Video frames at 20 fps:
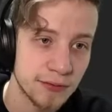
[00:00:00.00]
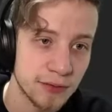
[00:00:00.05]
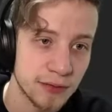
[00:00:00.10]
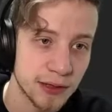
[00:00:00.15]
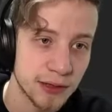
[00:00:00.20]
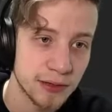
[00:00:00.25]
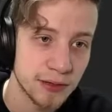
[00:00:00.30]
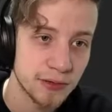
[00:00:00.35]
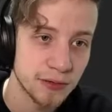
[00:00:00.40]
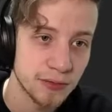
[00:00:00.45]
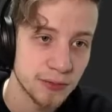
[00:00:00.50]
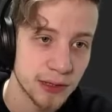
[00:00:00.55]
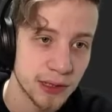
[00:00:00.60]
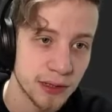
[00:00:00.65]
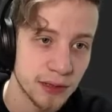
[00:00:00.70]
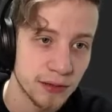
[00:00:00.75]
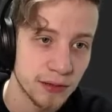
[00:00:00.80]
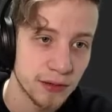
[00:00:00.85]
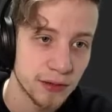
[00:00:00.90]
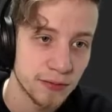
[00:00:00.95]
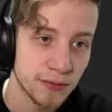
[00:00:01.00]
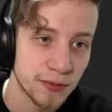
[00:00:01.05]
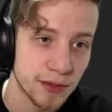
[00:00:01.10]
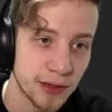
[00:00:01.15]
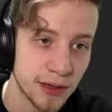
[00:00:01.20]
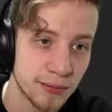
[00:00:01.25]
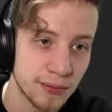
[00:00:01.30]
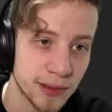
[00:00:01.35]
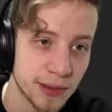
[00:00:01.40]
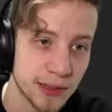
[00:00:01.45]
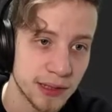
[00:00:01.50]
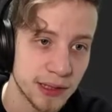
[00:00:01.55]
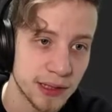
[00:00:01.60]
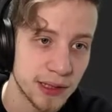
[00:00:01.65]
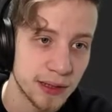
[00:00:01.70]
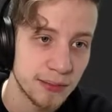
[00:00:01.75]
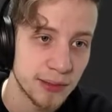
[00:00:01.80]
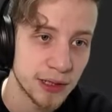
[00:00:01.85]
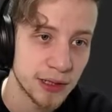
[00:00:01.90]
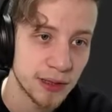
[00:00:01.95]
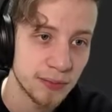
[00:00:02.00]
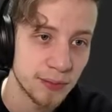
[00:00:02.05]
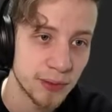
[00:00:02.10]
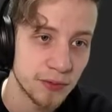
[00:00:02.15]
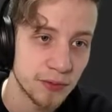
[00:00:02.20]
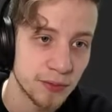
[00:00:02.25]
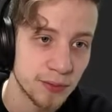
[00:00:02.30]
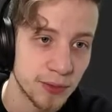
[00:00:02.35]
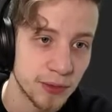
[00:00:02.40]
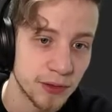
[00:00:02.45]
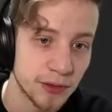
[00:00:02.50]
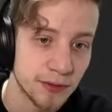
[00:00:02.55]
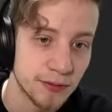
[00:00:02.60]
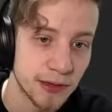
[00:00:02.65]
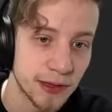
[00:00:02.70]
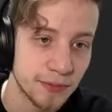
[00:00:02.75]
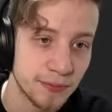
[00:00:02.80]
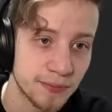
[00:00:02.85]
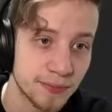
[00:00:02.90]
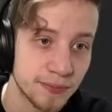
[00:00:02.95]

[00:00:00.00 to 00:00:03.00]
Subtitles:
to assume that a lot of the gamepads are damaged up to the point where